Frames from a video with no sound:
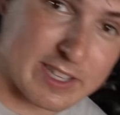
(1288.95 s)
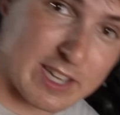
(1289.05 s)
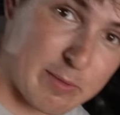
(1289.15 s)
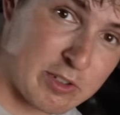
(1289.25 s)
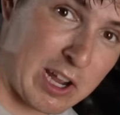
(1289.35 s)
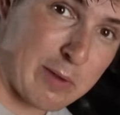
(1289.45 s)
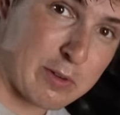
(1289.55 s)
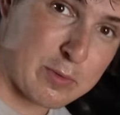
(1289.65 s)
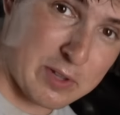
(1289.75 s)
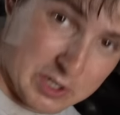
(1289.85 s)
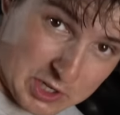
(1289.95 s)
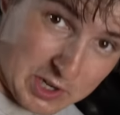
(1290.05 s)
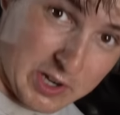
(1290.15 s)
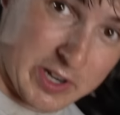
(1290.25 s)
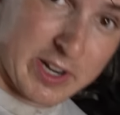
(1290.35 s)
the table jack, which will
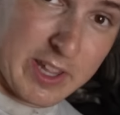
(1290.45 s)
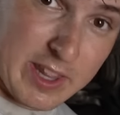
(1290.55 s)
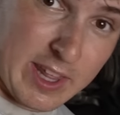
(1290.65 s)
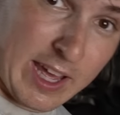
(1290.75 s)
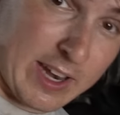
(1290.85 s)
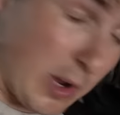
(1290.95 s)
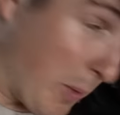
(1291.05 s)
ensure that no